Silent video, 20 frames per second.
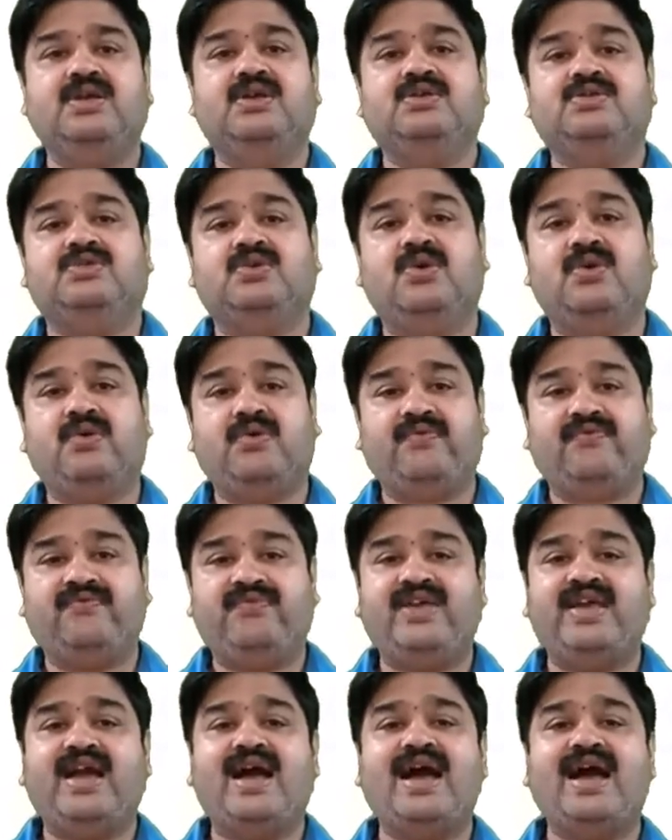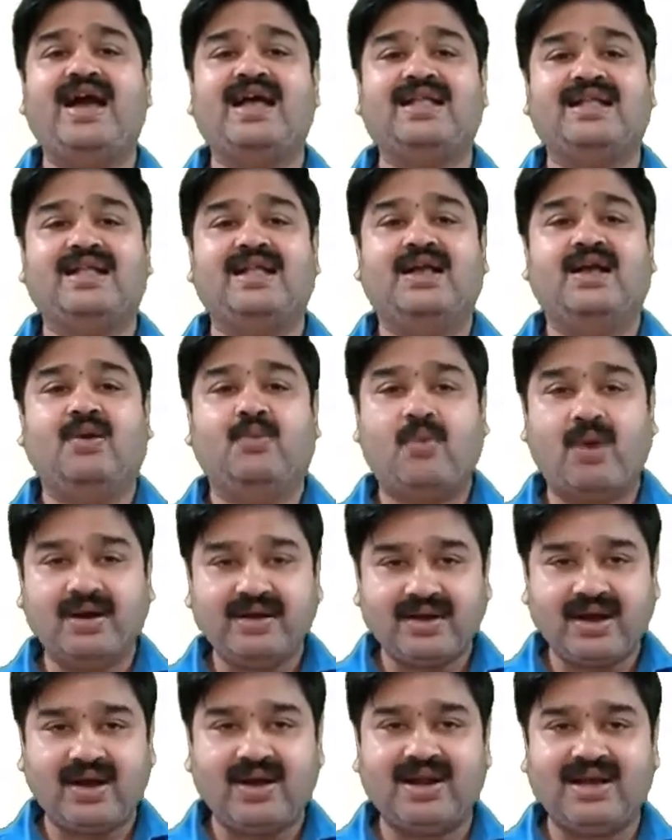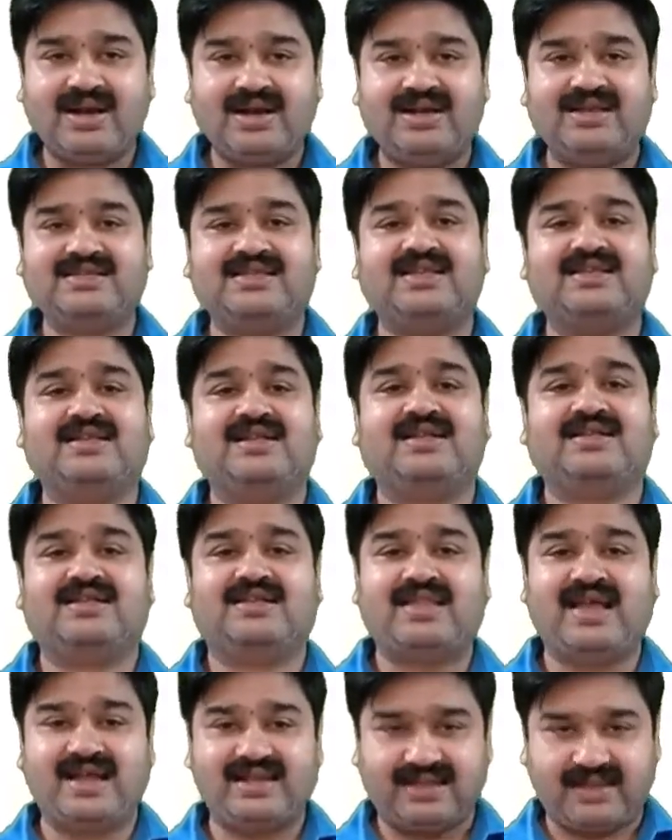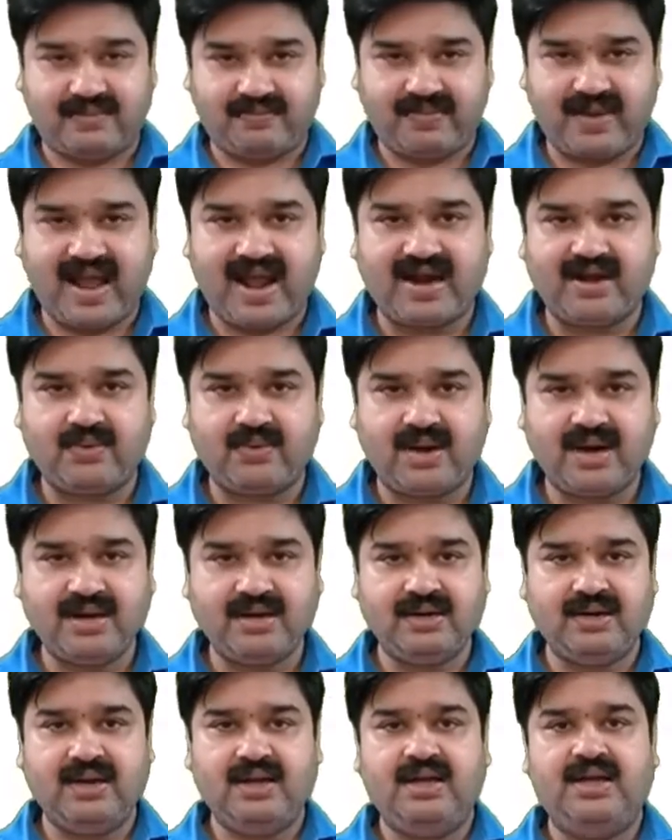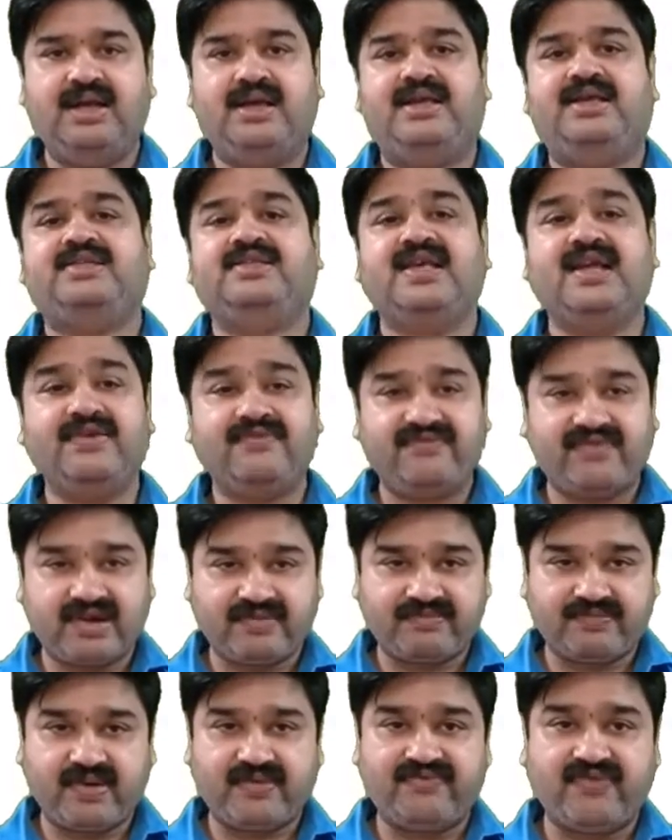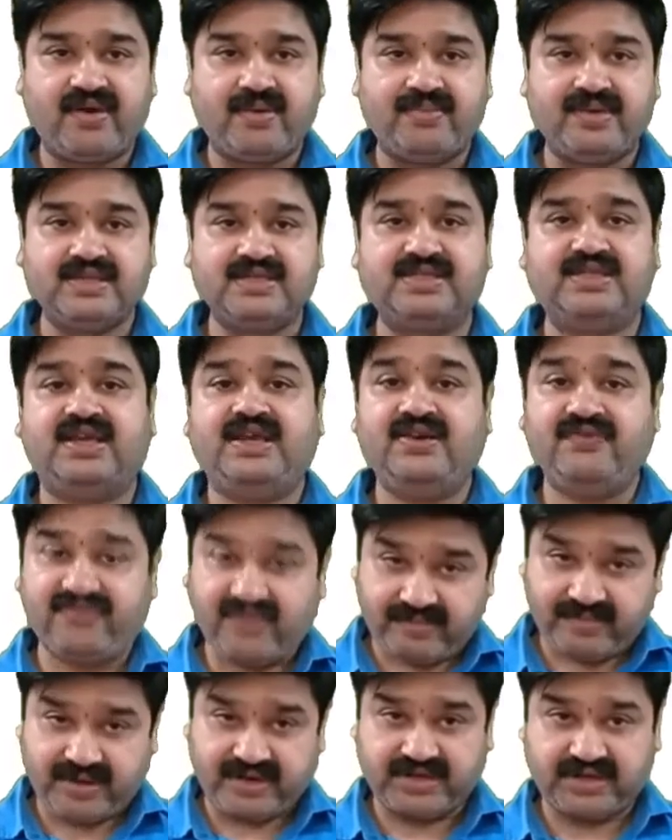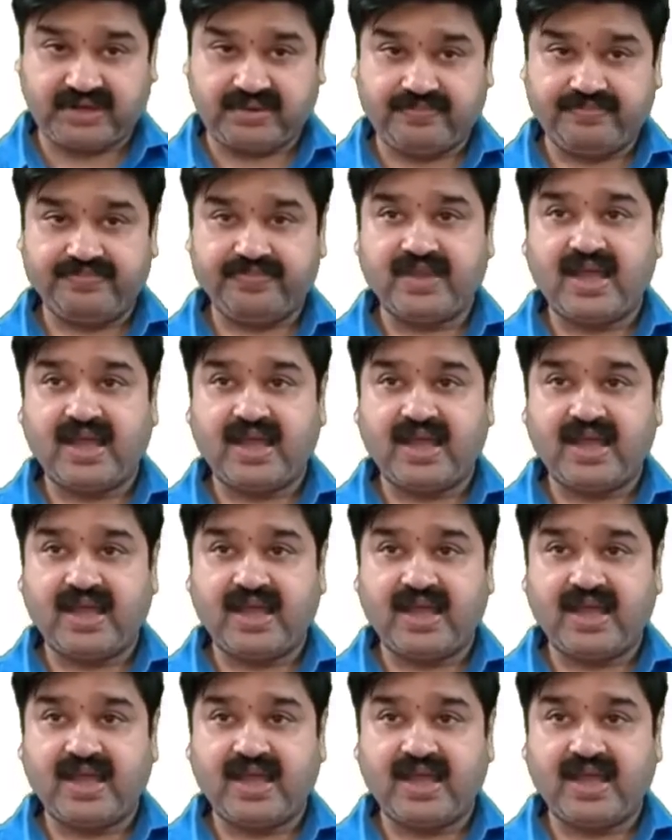So we are $1 lesser than the planned one is a work performance information,